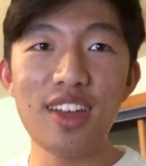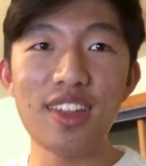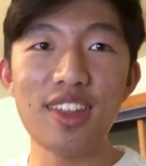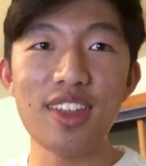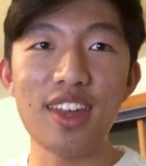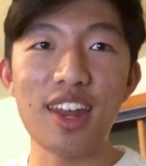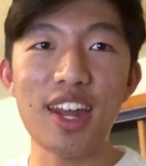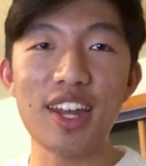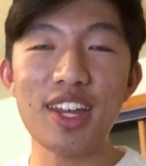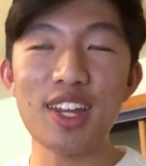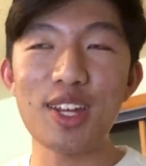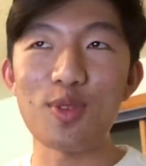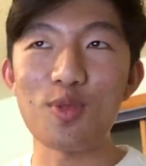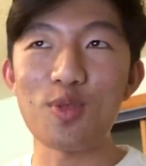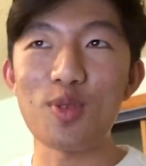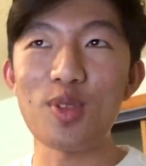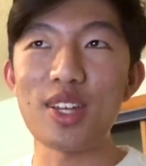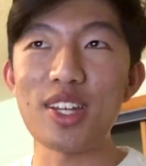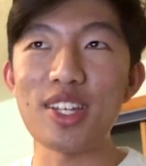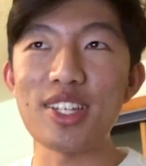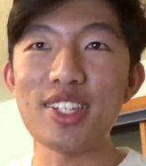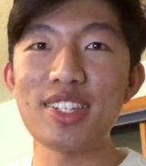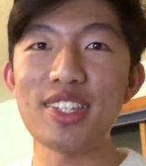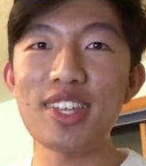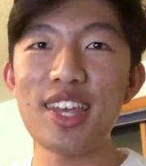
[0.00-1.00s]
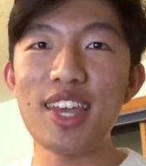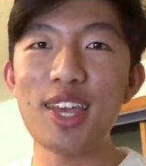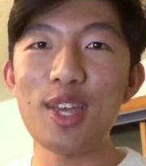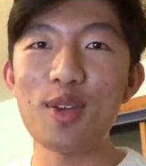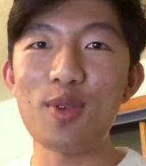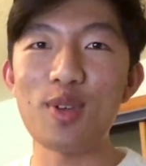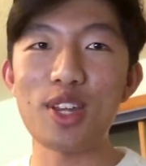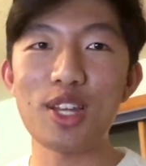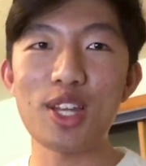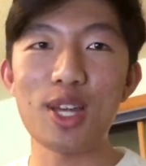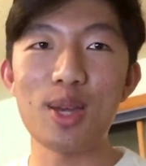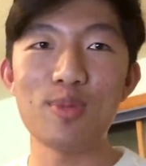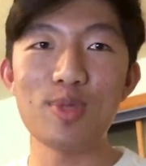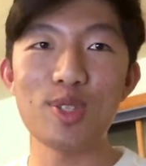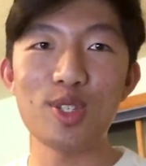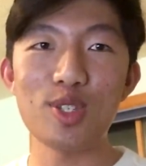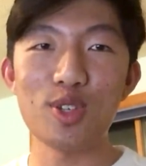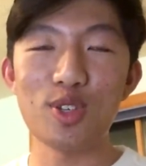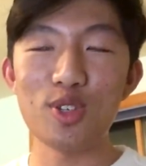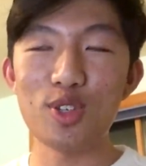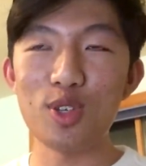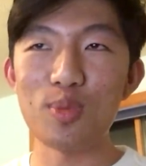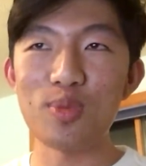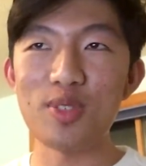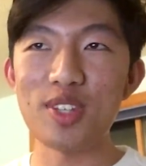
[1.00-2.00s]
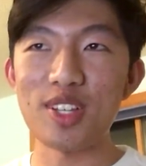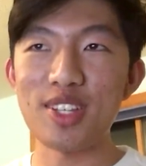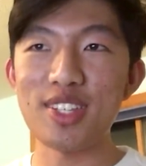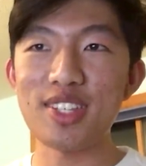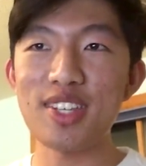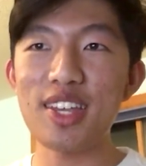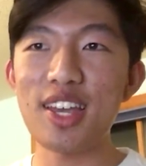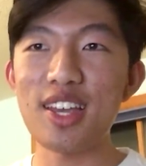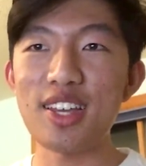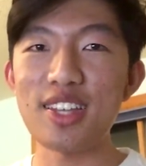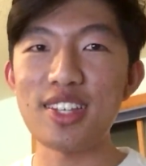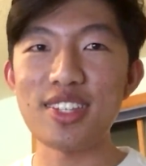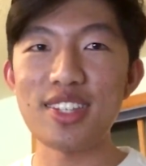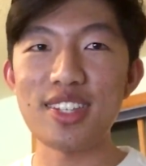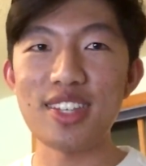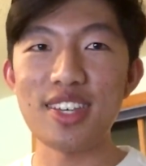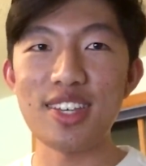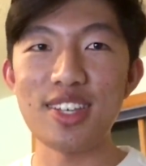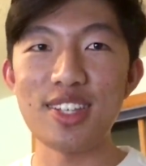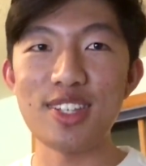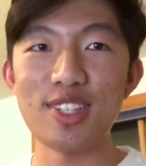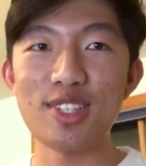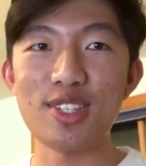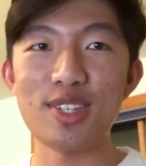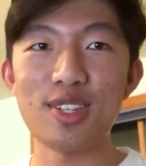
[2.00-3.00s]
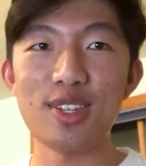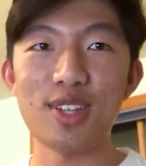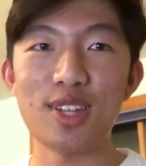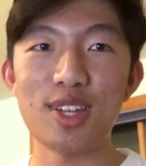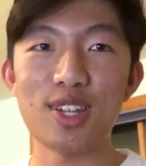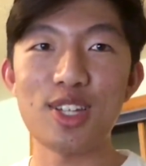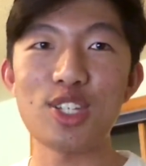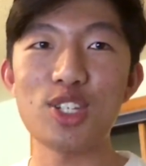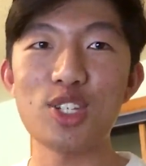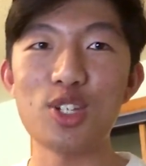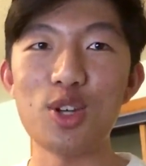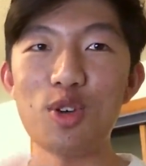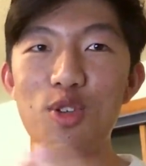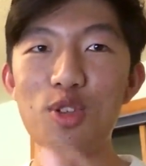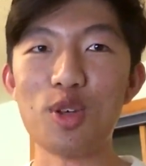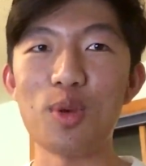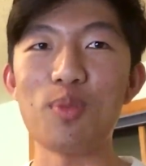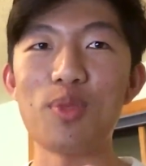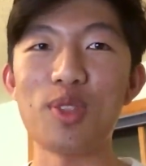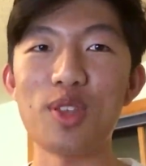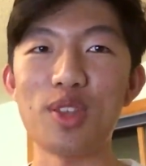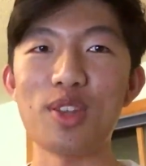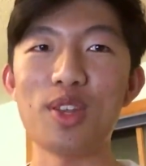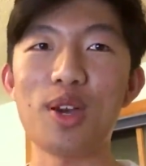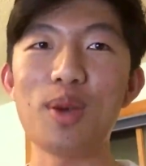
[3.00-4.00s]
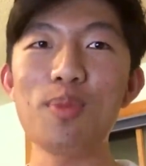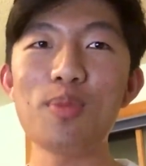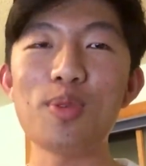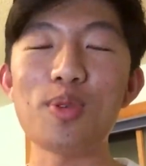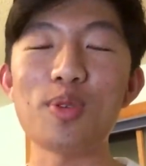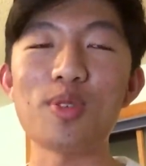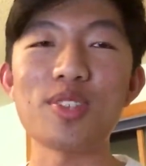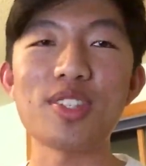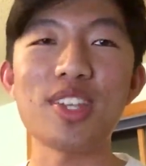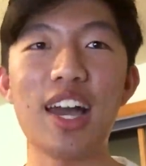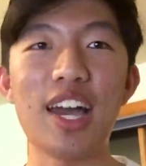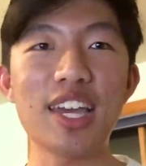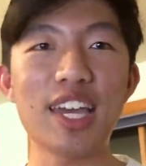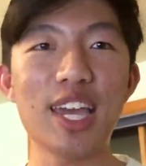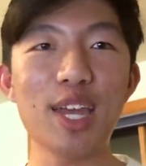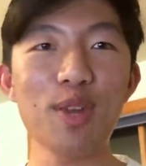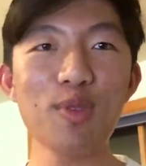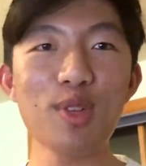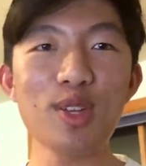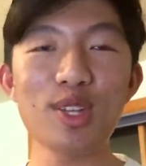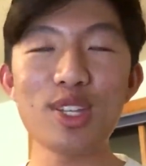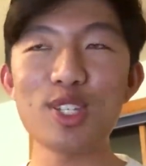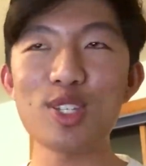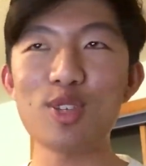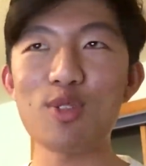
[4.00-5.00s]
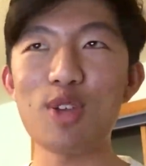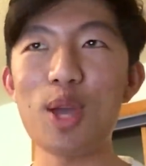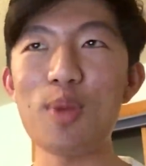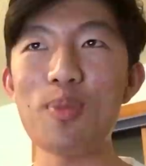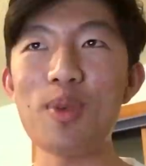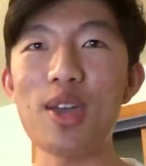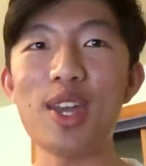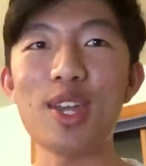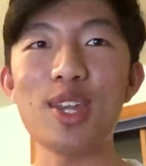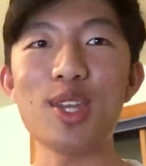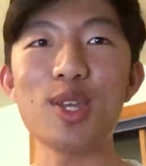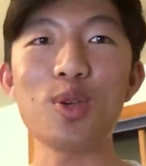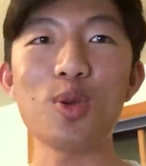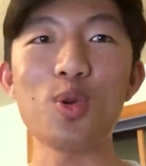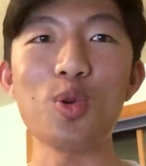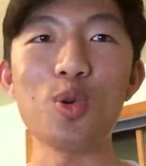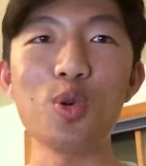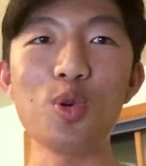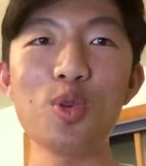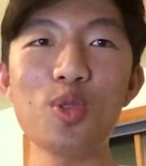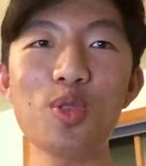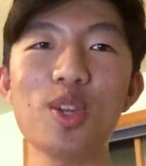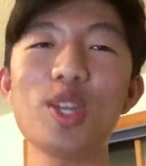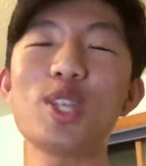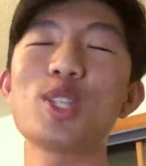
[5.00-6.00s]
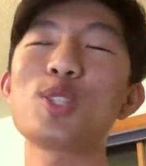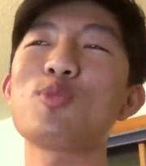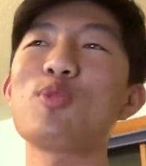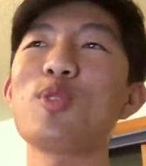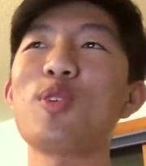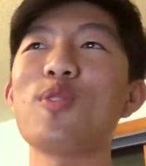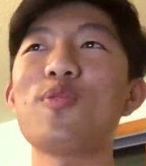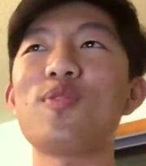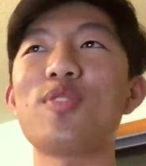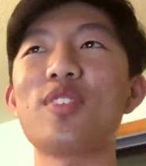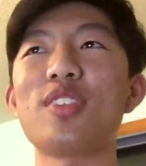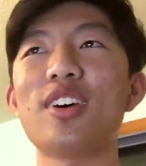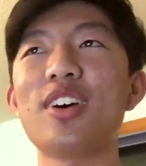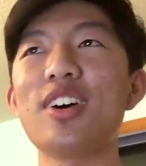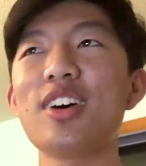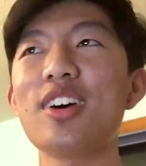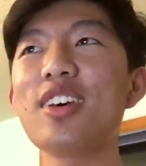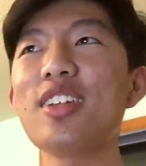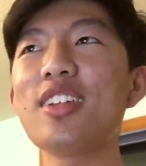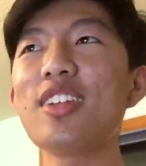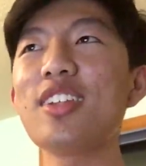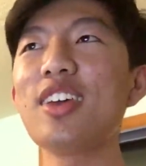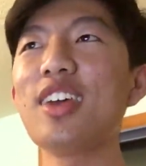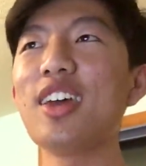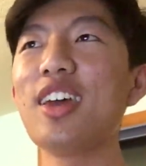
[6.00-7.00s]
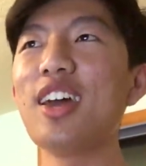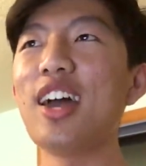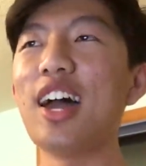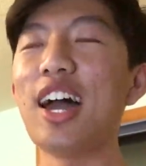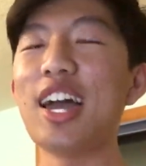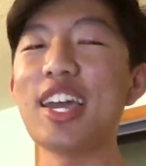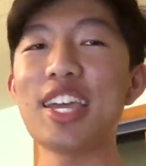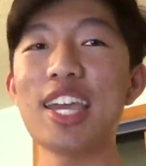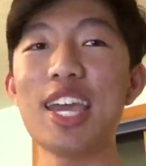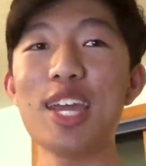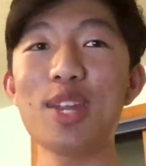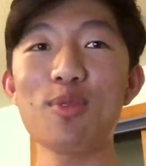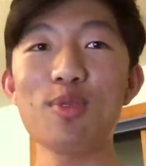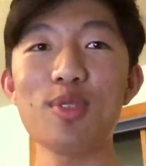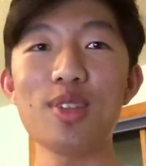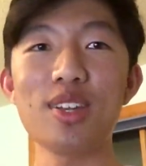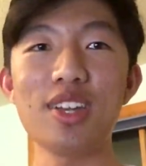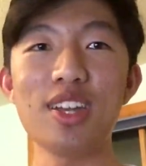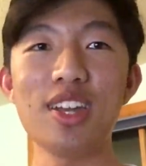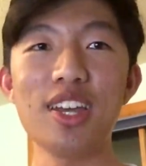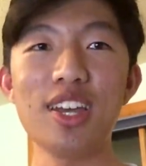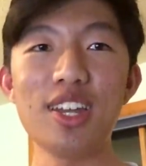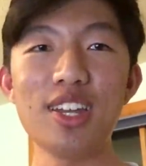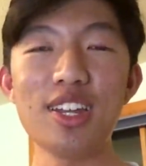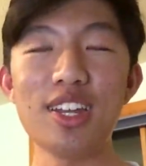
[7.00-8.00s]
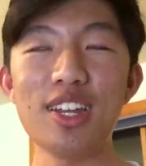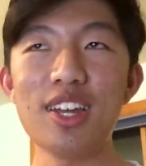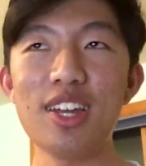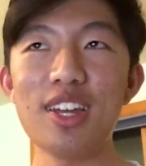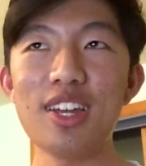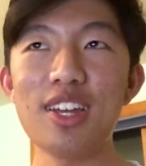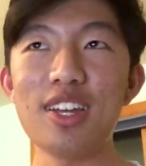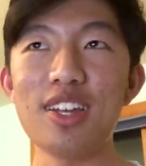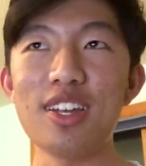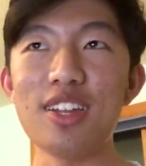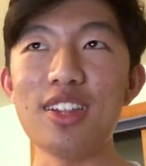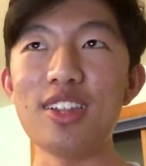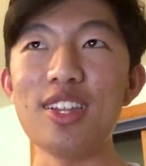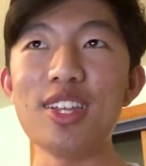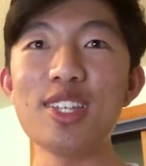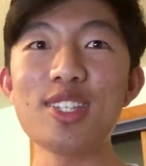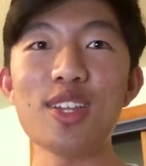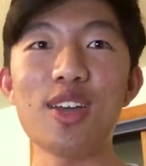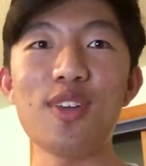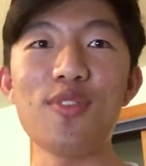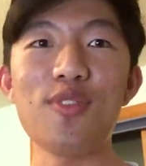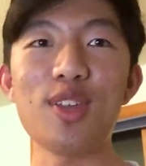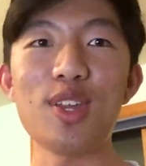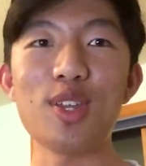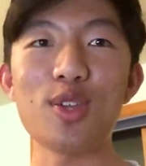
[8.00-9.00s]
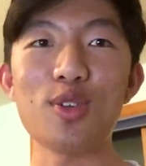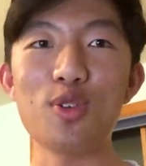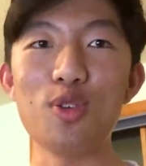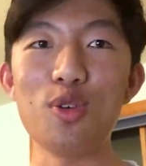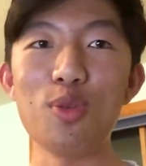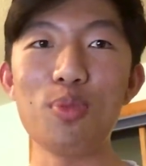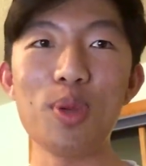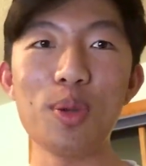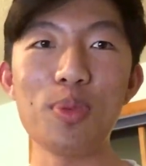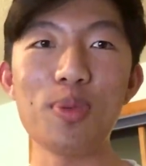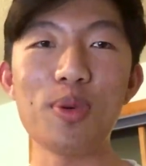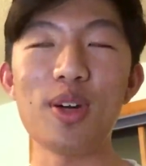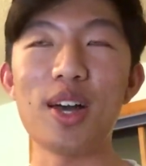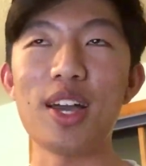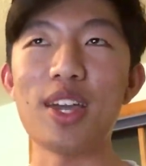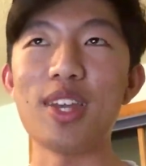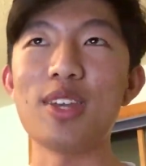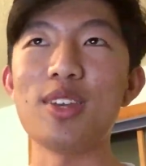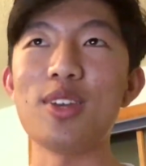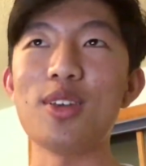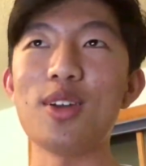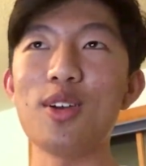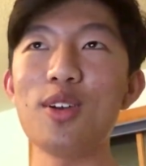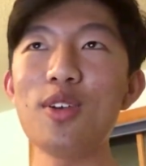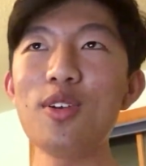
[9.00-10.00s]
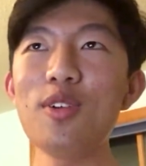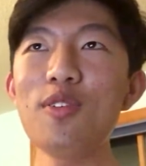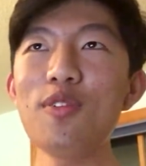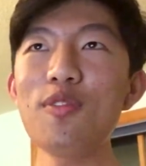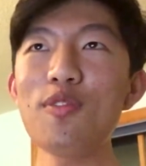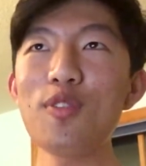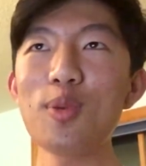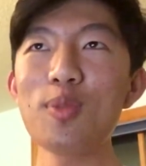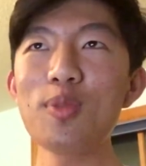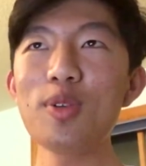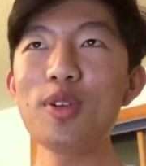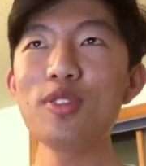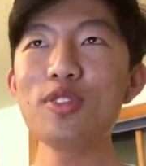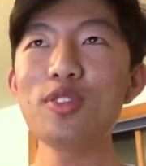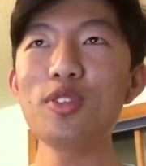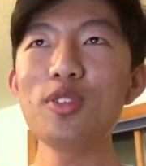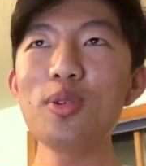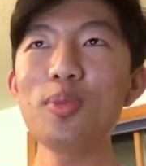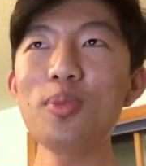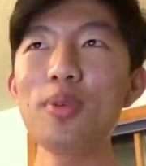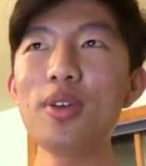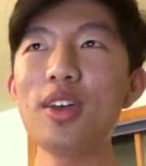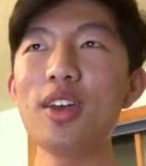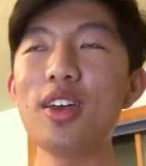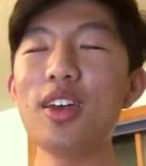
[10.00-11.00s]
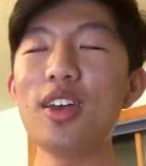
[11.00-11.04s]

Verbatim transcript: that I can really say when it comes to YouTube success is to like show them the numbers. I can't really describe any cool things we've done. I can't really list off any cool people I know from YouTube.